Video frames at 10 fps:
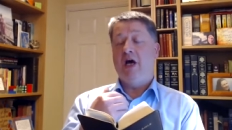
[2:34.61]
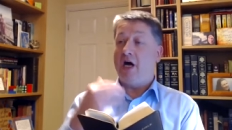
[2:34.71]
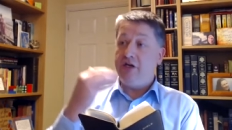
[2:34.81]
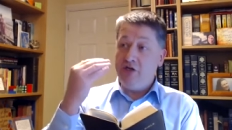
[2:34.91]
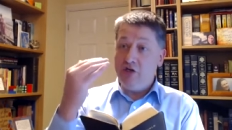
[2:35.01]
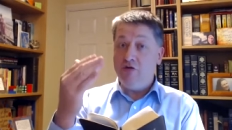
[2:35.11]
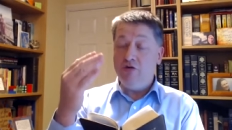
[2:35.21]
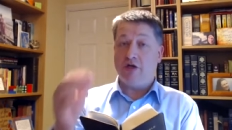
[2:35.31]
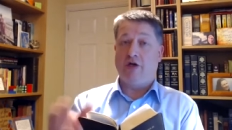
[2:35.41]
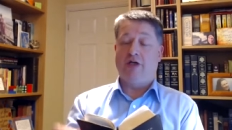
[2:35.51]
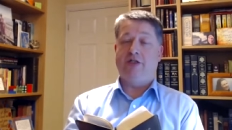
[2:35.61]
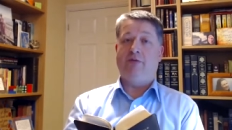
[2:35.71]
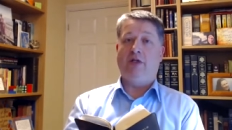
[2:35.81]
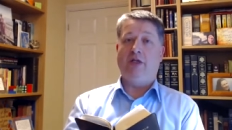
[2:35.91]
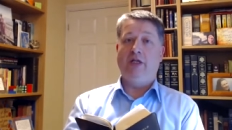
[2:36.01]
I knew the
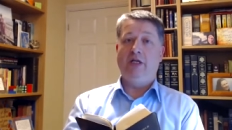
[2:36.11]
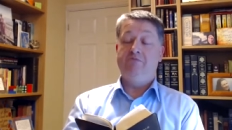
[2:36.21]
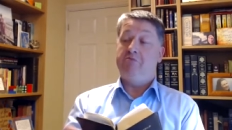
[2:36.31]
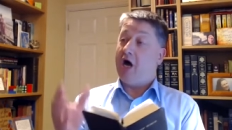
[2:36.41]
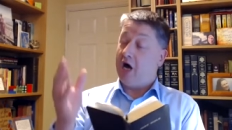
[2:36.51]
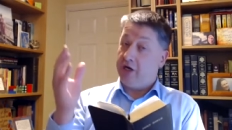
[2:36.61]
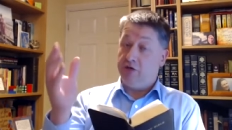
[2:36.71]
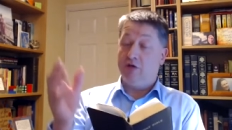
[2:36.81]
gospel. I knew